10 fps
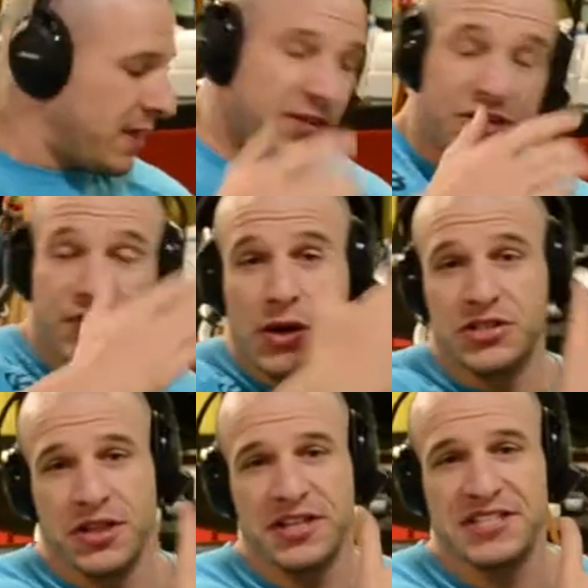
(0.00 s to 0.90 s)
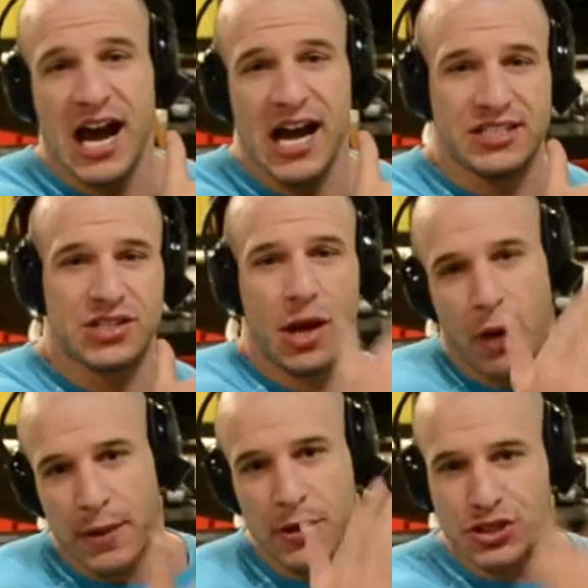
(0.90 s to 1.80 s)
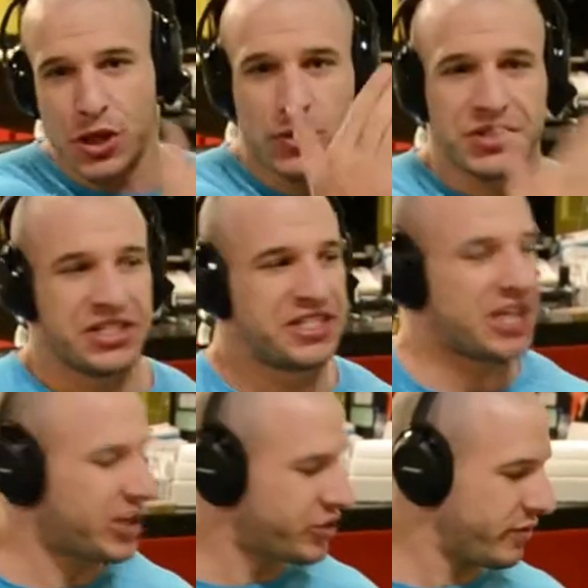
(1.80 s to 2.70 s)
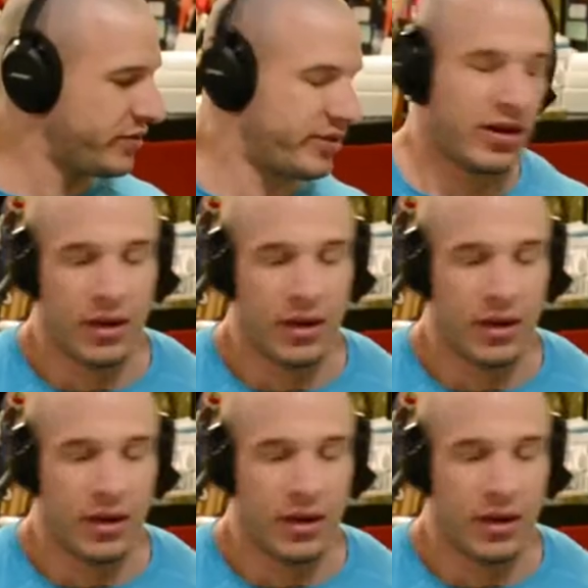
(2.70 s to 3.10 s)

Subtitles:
These focus on the side, so I break my shoulders in sections.